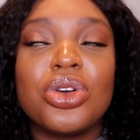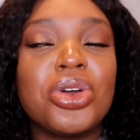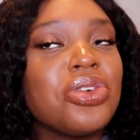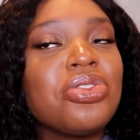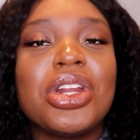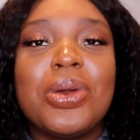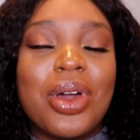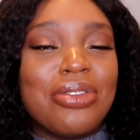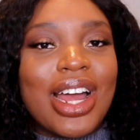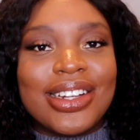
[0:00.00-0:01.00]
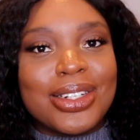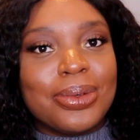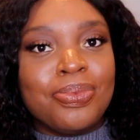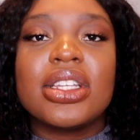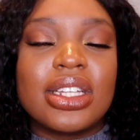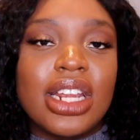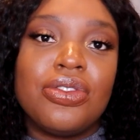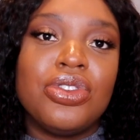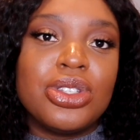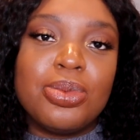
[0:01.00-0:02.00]
Don't go for anywhere random, because I'd
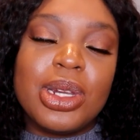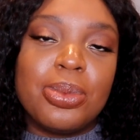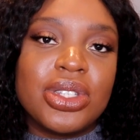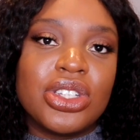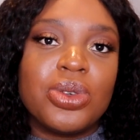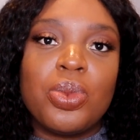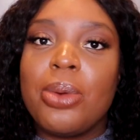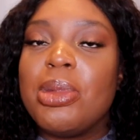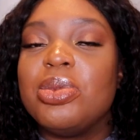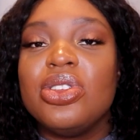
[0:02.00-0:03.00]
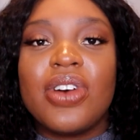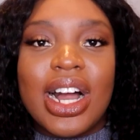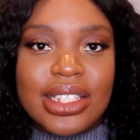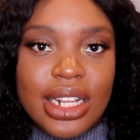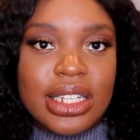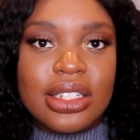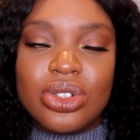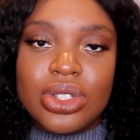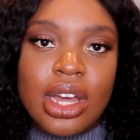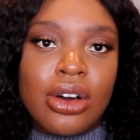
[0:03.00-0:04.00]
hate for you to be in a position where maybe you've
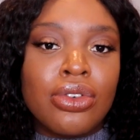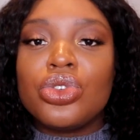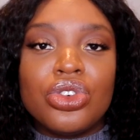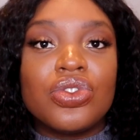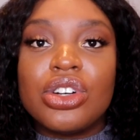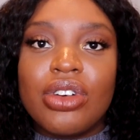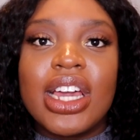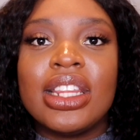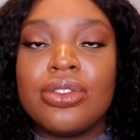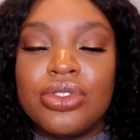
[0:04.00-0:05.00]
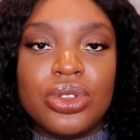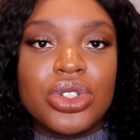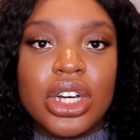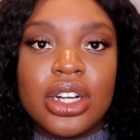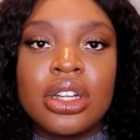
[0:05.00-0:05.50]
isolated yourself or you regret in the future.